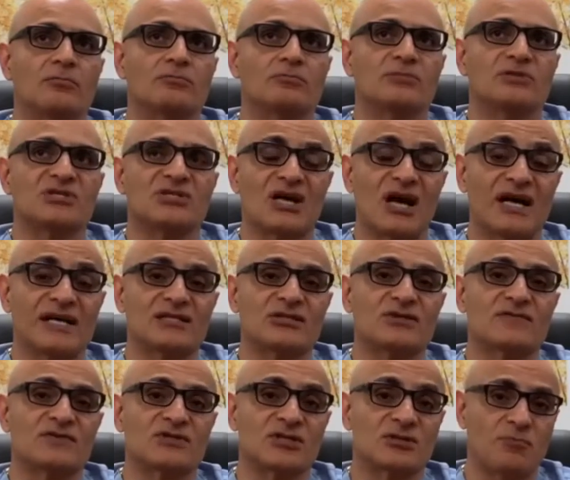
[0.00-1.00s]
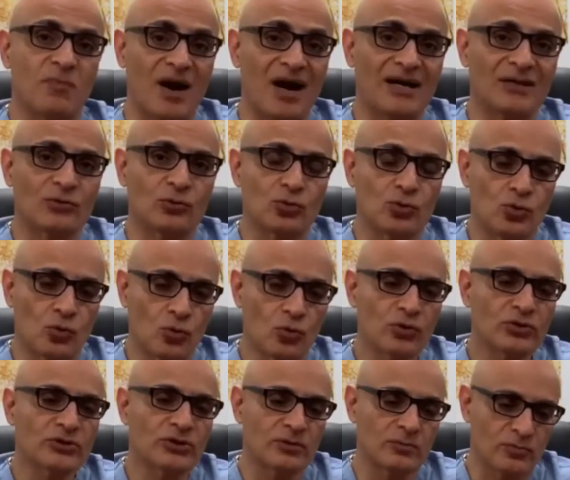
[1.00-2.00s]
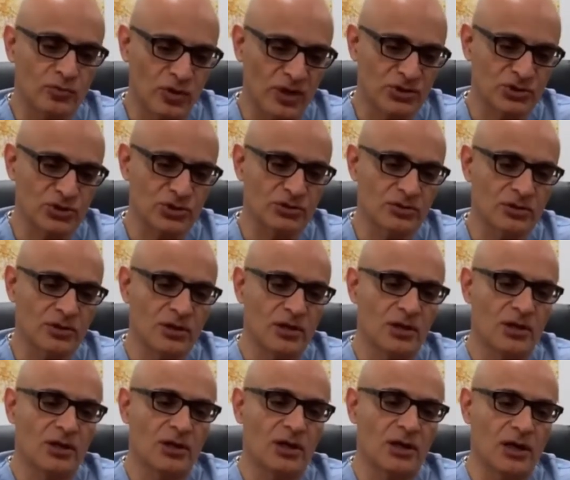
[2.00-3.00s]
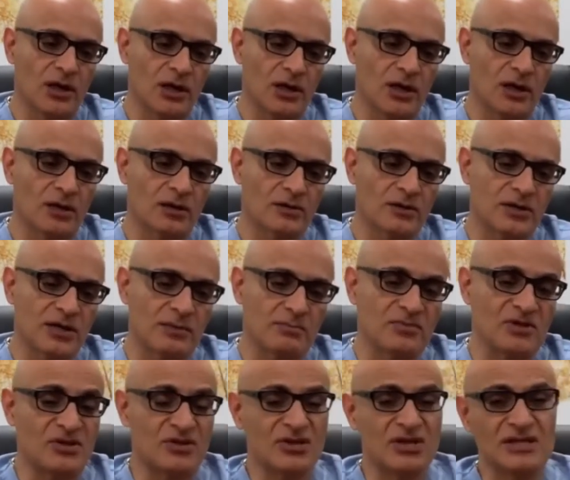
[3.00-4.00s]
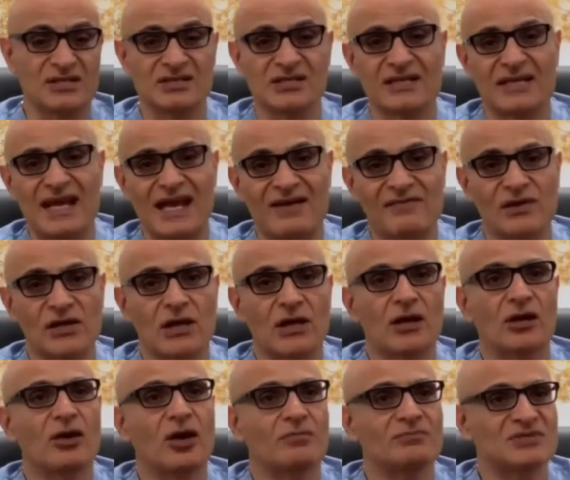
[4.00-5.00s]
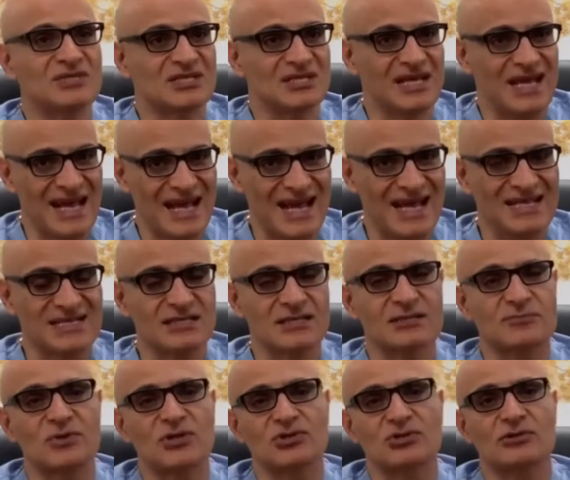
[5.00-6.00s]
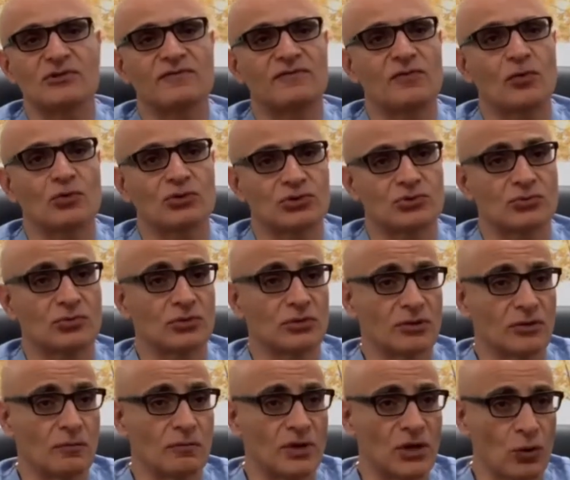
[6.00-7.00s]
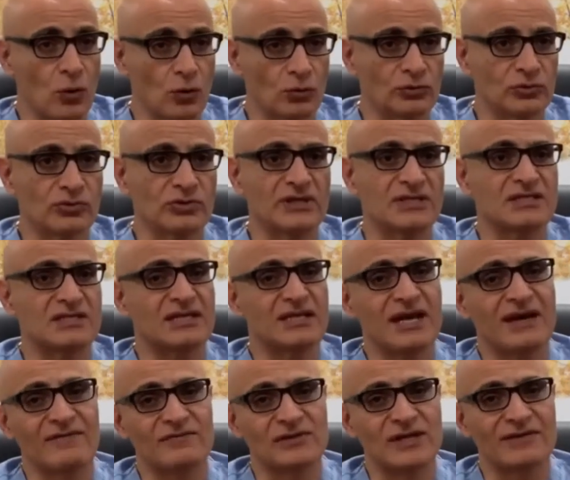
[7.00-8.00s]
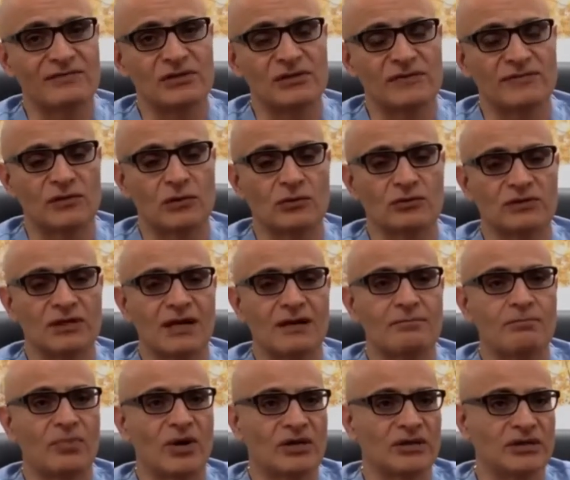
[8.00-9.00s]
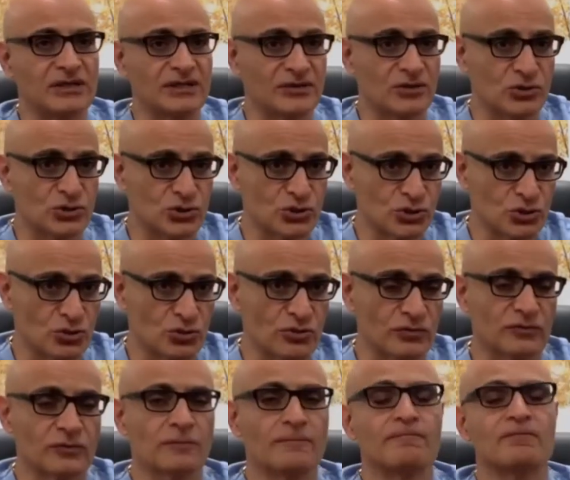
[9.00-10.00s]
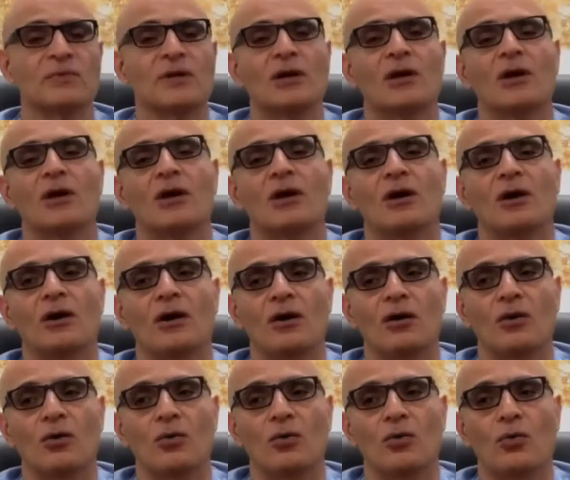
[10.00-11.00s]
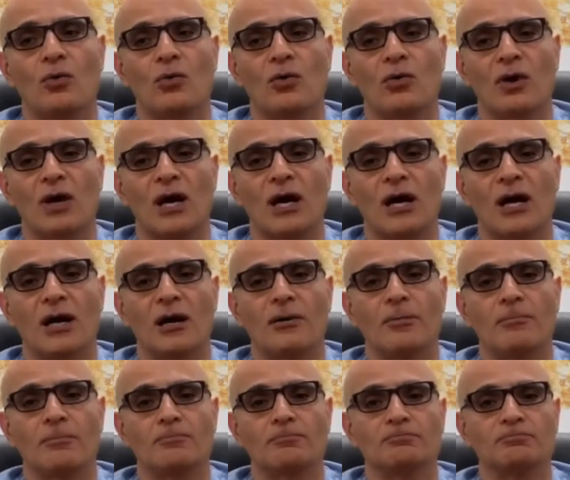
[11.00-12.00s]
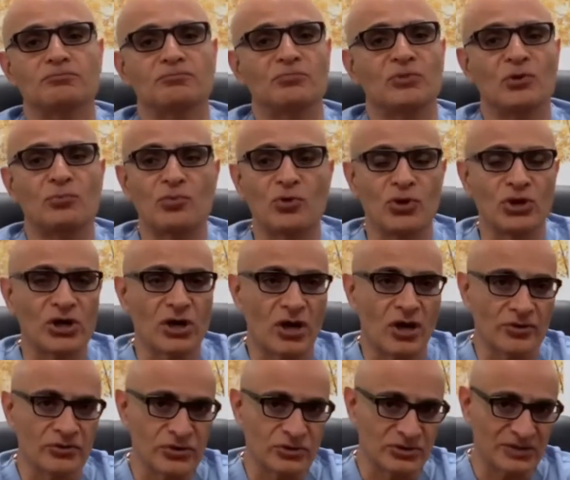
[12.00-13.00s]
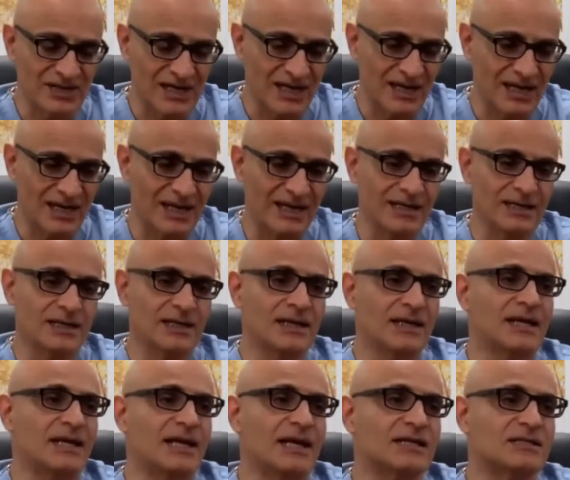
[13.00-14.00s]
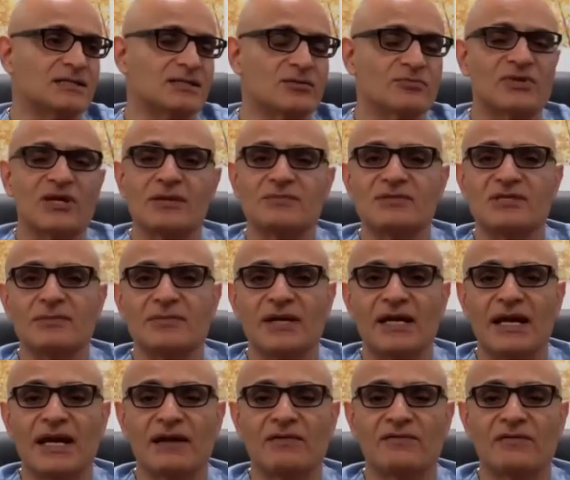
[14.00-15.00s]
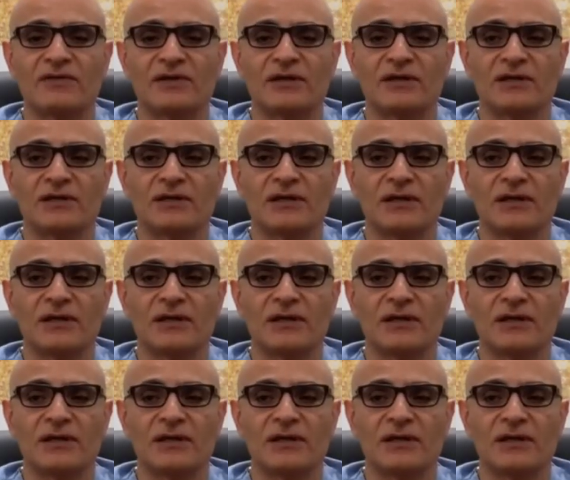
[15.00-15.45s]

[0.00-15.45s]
Signs of spinal cord compression can be things like having clumsy hands, especially folks who are a little bit older. They say they have a difficult time buttoning their shirt or putting on their tie. And sometimes they may have an